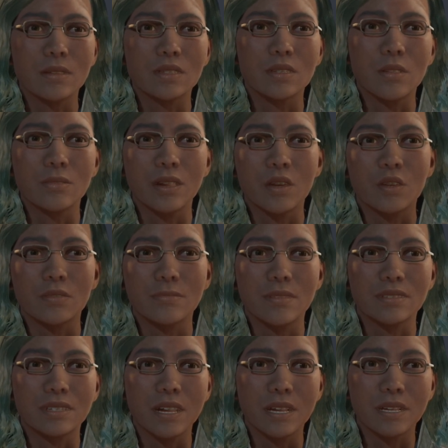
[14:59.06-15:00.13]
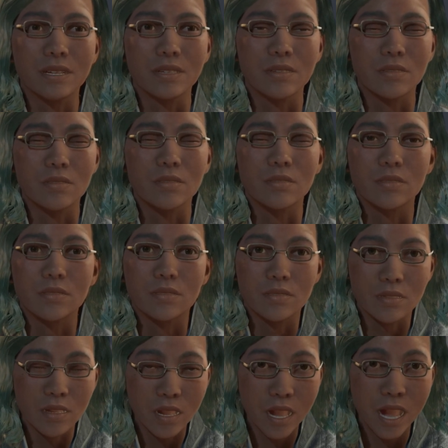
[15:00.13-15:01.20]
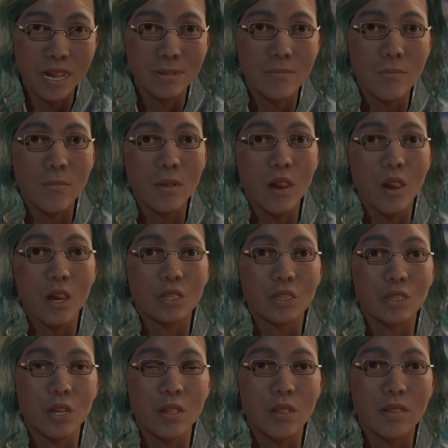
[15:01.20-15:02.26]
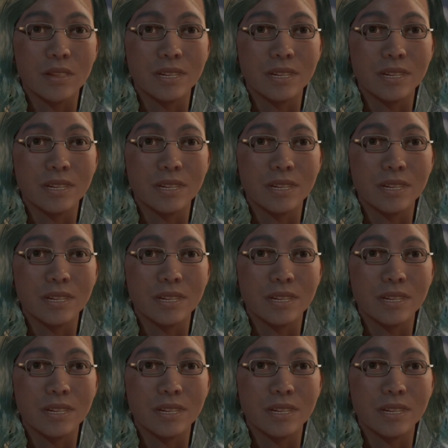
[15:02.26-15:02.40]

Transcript: but something was missing. I'm not sure